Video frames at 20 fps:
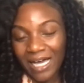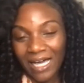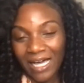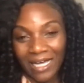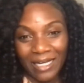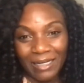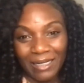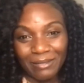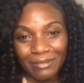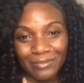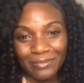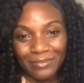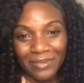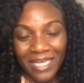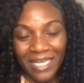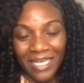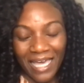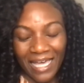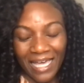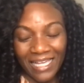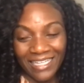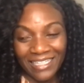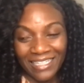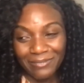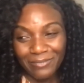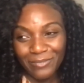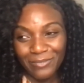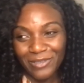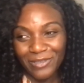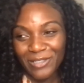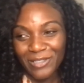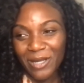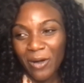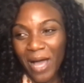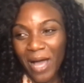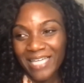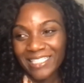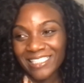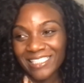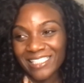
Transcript: I